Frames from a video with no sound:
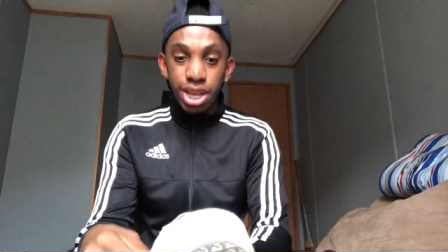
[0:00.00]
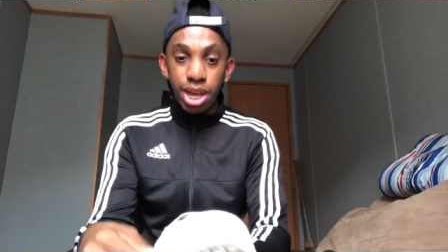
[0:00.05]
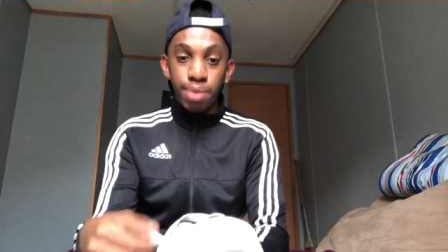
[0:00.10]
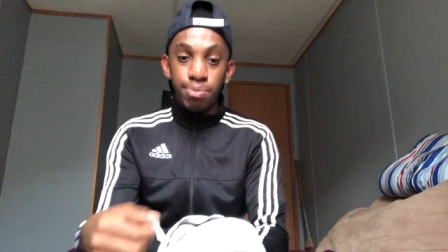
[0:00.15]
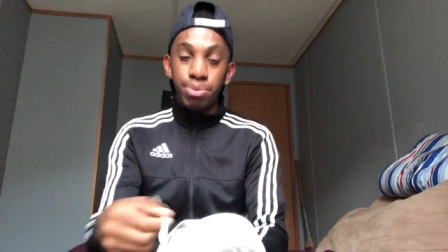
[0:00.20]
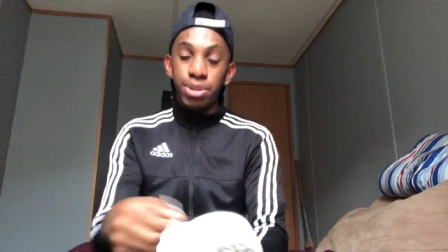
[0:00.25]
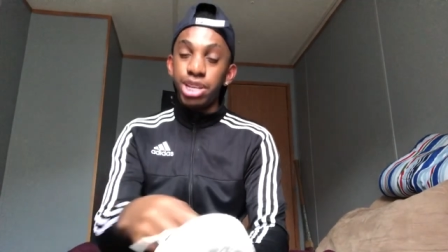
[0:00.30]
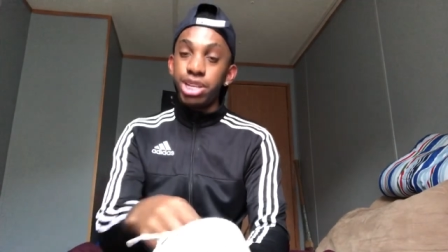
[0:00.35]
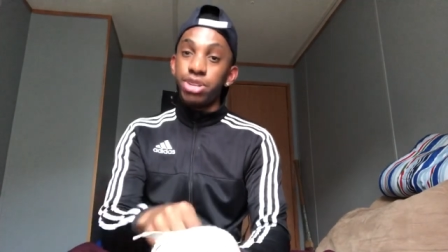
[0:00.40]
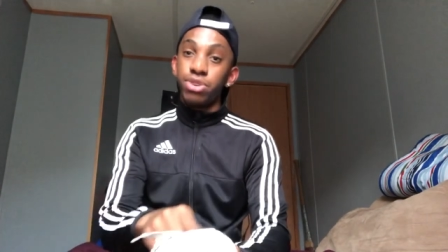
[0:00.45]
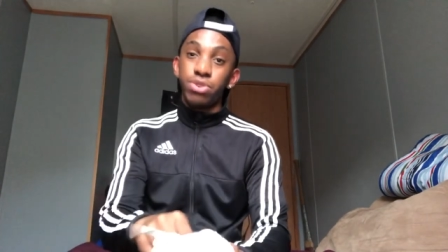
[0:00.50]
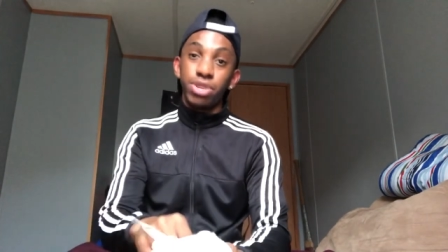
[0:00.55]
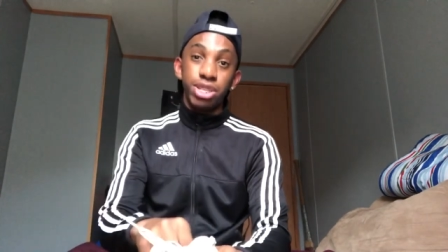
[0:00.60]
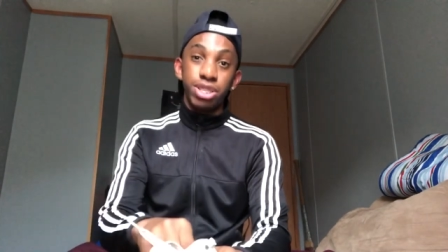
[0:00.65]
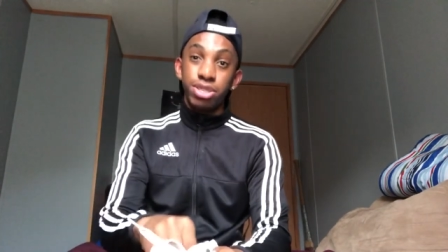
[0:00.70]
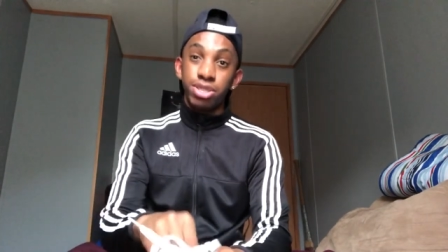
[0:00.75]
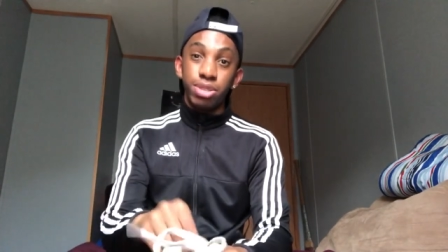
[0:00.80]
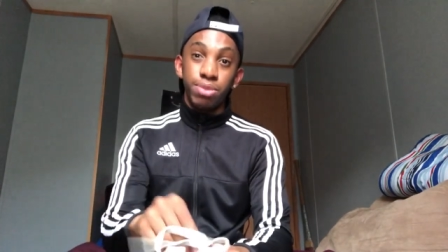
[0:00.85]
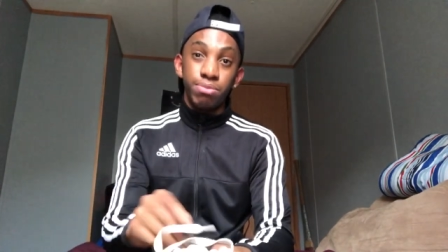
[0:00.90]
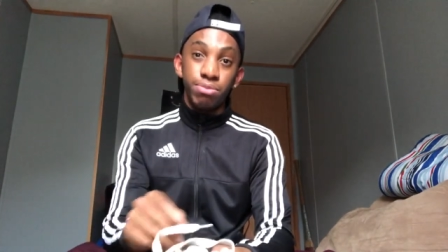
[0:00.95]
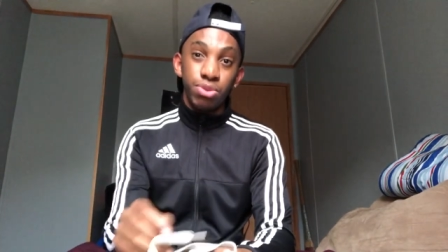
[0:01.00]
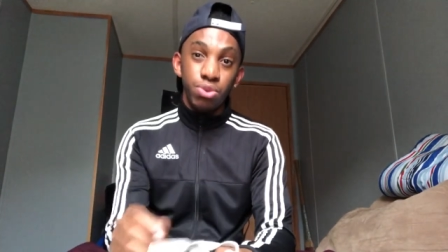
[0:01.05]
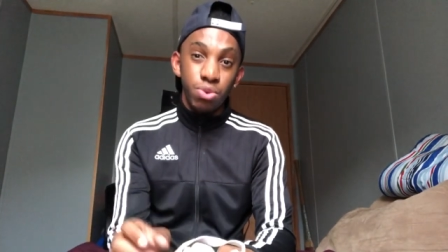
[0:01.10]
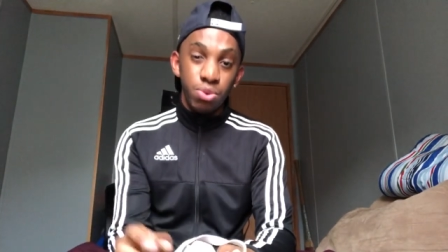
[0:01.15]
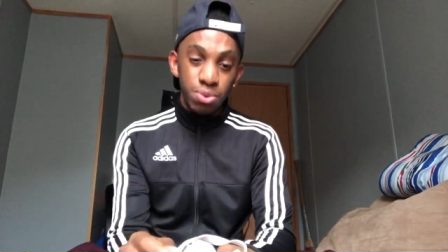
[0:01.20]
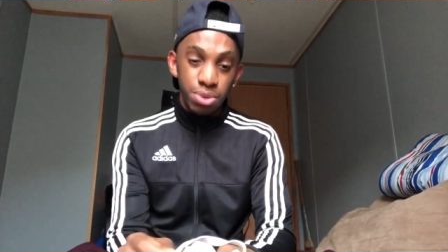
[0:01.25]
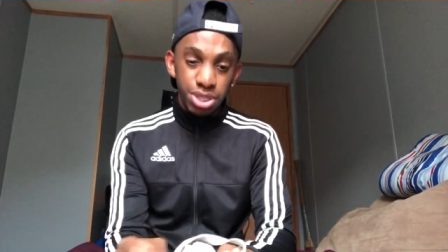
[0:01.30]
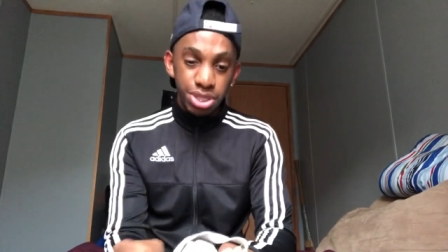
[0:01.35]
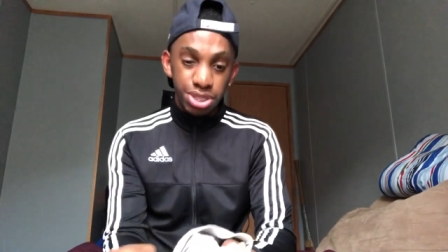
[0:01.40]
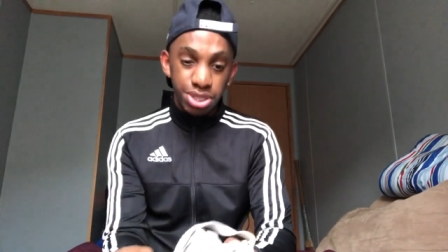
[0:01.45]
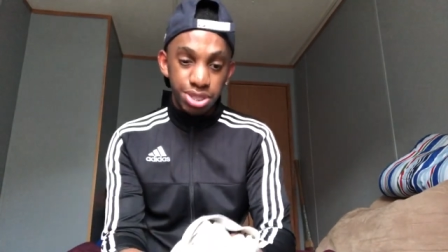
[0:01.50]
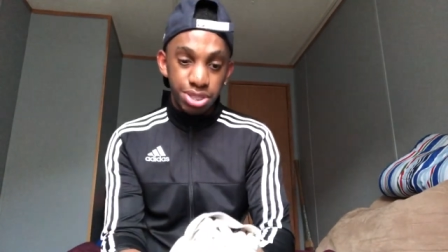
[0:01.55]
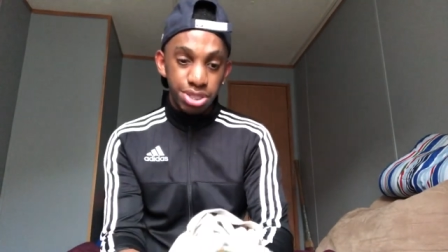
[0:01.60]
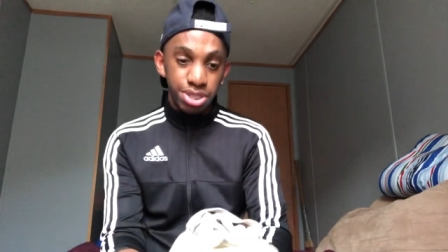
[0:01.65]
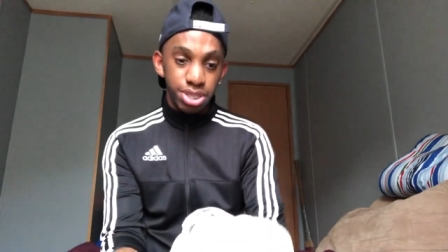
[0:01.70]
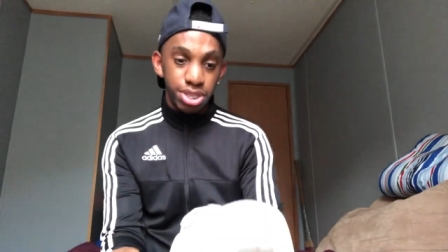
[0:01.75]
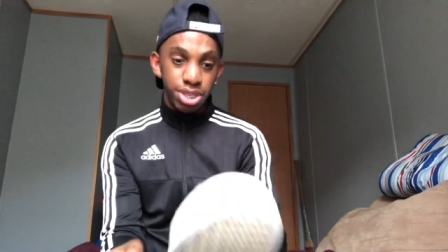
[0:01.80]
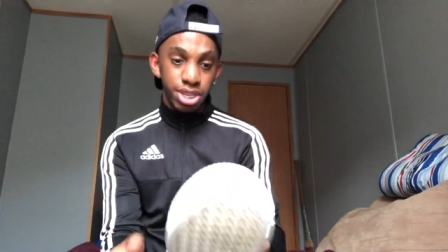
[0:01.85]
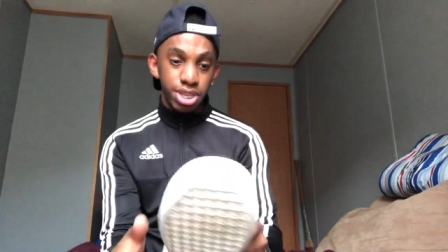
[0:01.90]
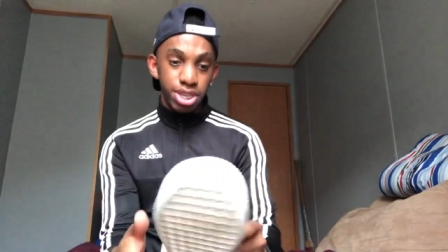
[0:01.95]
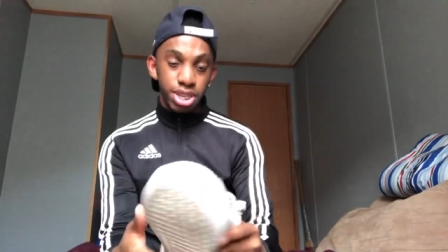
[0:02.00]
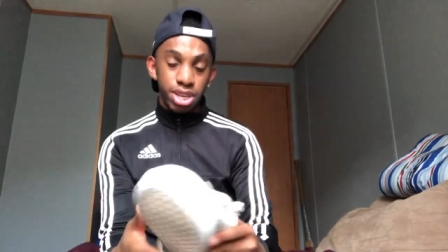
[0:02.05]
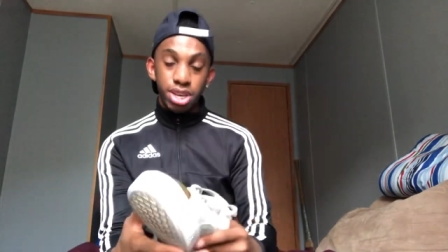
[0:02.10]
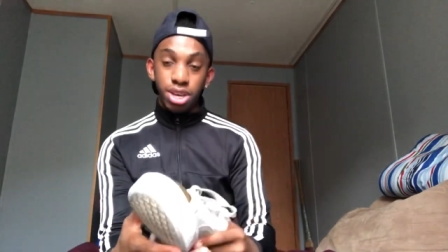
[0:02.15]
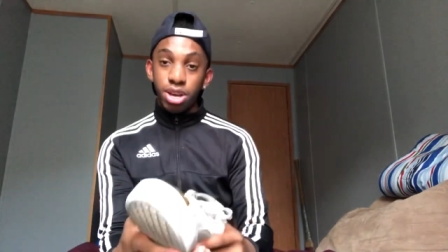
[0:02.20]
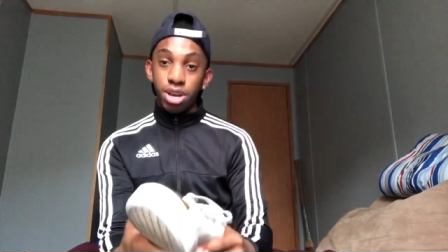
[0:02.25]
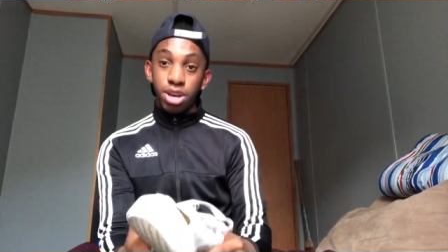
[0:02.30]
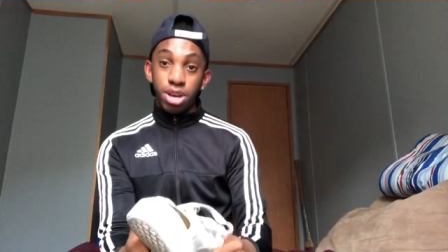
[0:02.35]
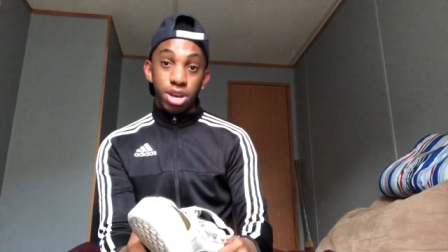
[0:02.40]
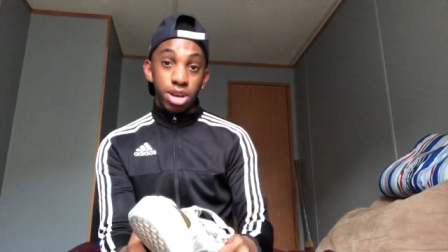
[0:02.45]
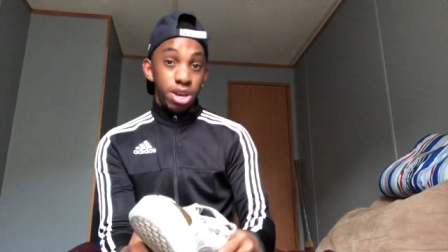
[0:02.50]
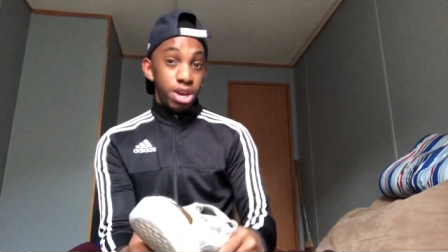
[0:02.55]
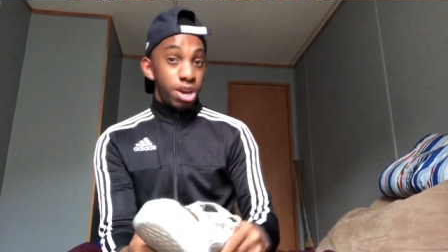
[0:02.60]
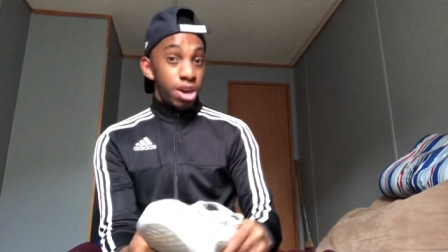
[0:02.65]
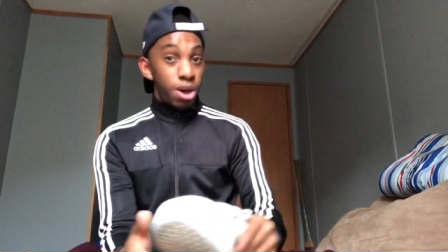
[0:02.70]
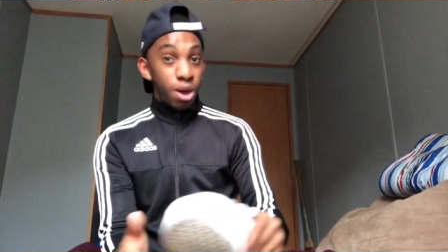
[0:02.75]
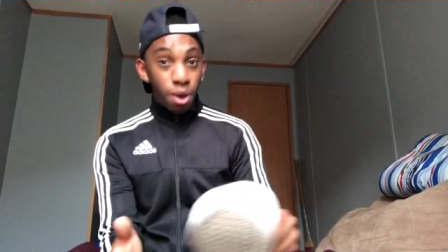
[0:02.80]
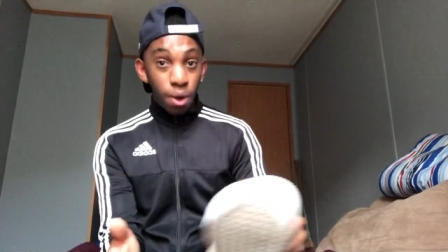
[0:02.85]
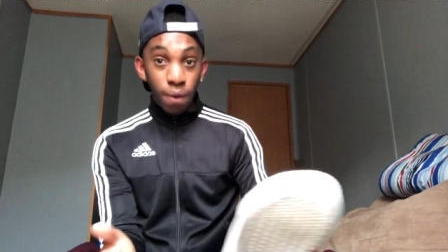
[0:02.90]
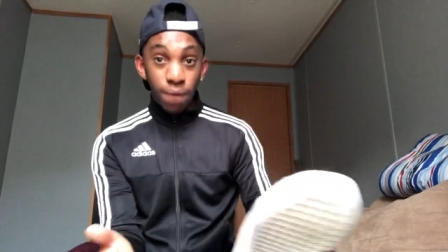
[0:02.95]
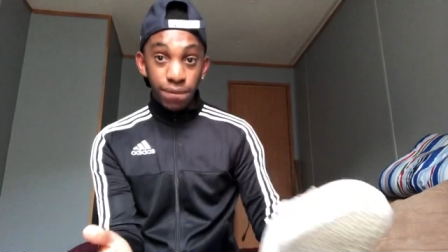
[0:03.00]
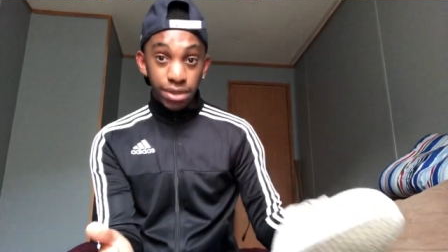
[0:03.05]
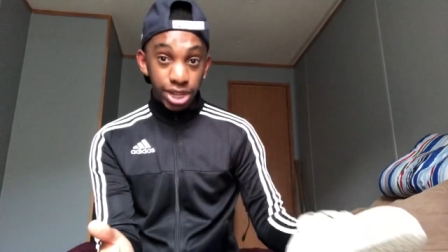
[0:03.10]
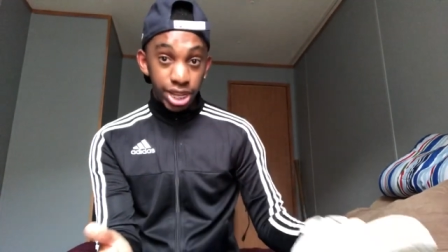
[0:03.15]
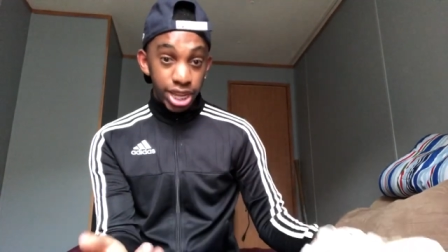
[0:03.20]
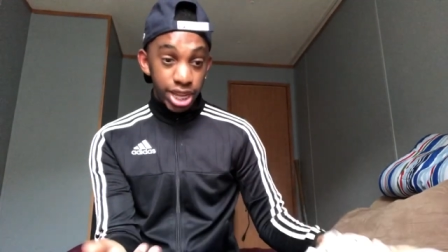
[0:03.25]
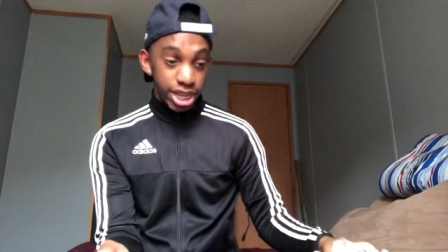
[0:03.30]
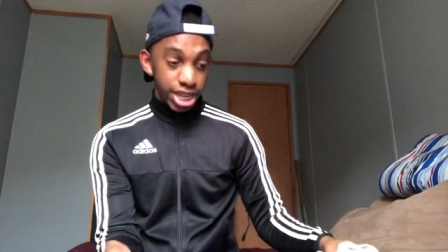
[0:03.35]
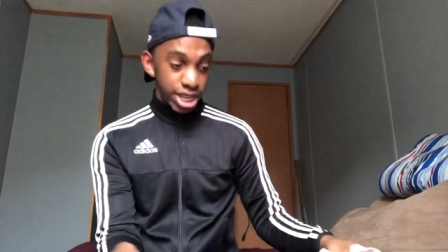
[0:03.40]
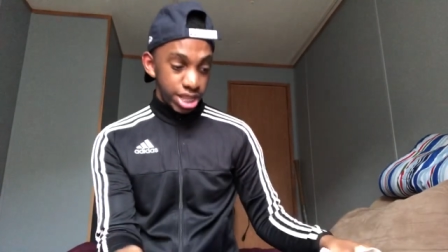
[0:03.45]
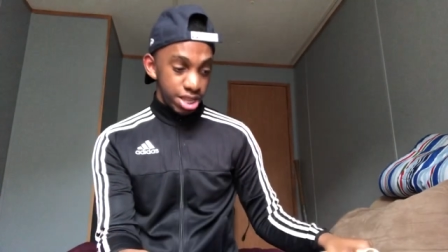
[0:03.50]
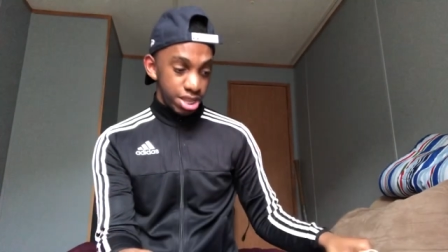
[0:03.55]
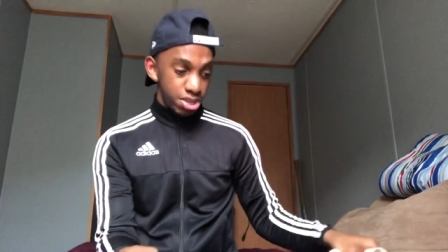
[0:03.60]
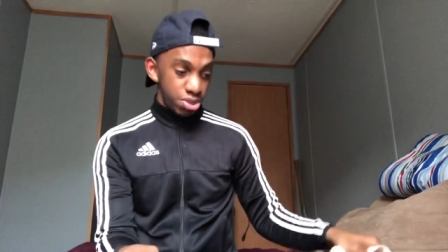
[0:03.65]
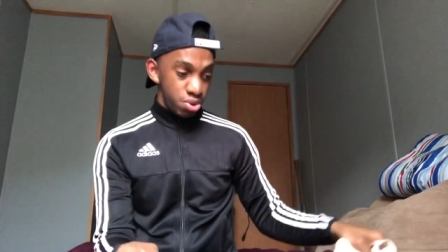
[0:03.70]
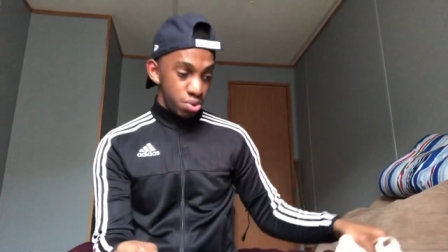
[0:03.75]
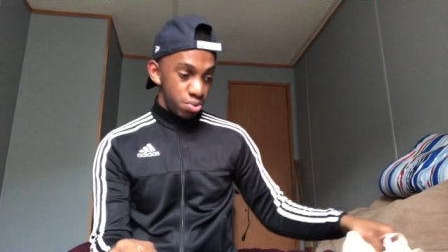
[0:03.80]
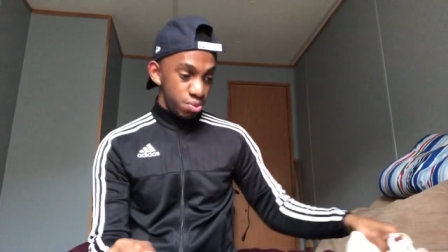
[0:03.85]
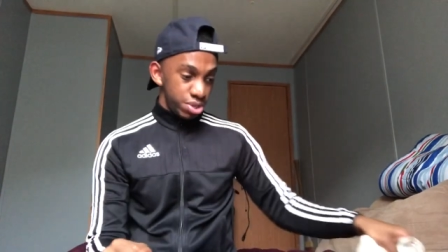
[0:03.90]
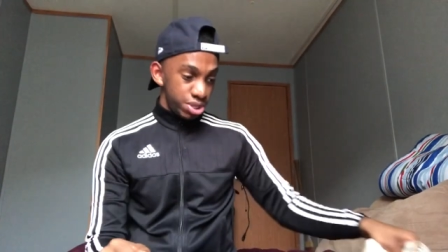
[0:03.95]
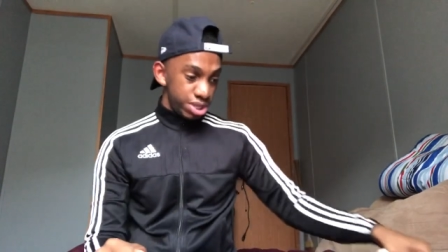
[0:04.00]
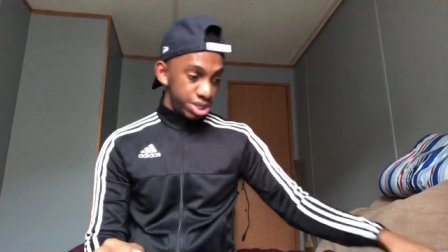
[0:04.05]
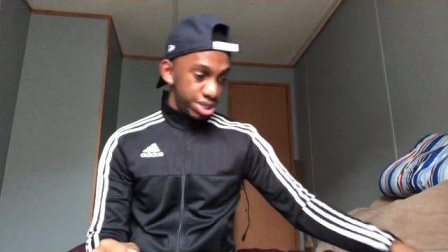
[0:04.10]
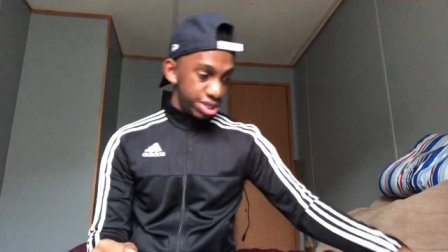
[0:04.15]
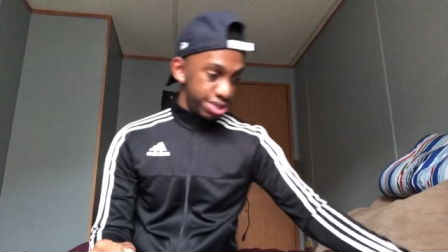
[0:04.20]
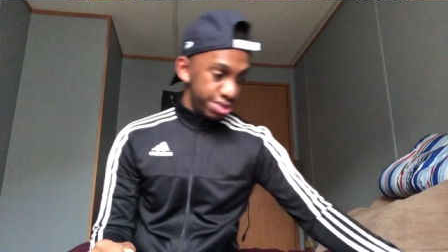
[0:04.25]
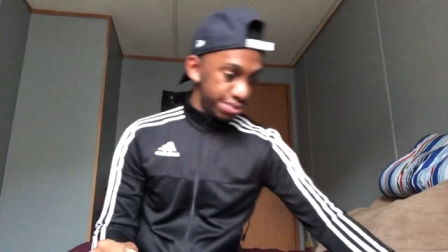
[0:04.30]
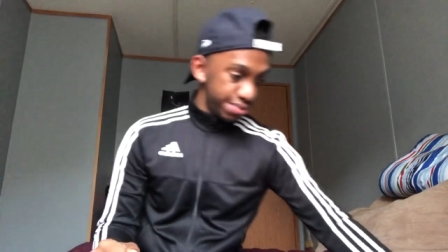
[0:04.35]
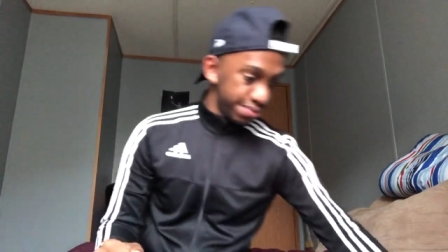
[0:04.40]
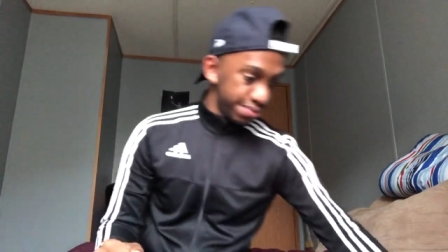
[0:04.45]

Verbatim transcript: I plan on getting some new ones. Hopefully I get the new ones.